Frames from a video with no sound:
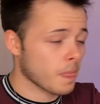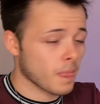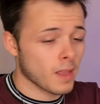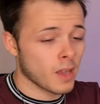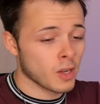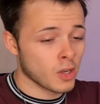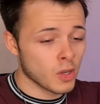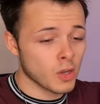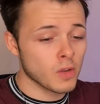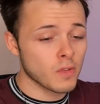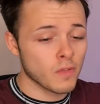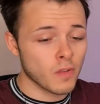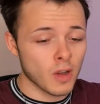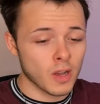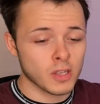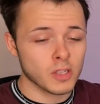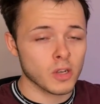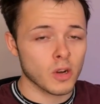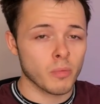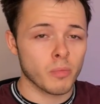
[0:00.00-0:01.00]
A good
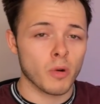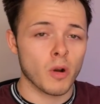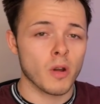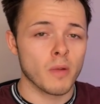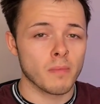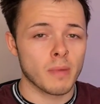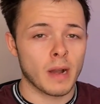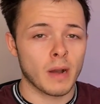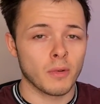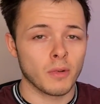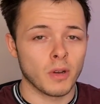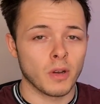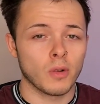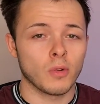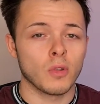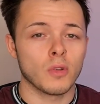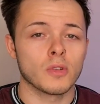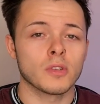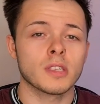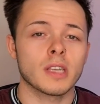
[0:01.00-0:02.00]
versatile protein powder,
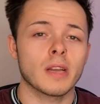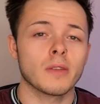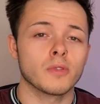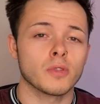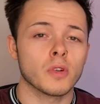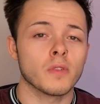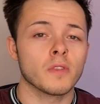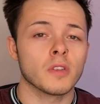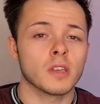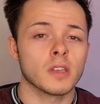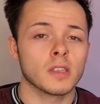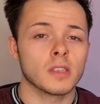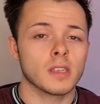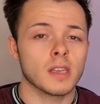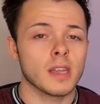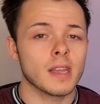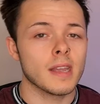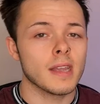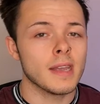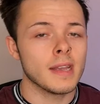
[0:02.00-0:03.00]
although it sounds obvious,
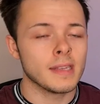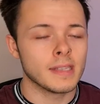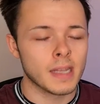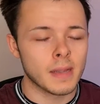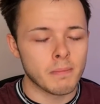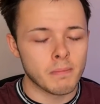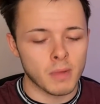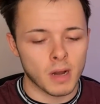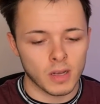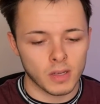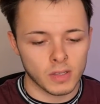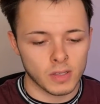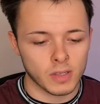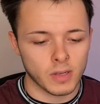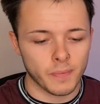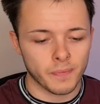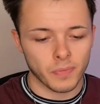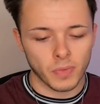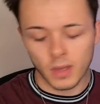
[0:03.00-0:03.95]
is a must.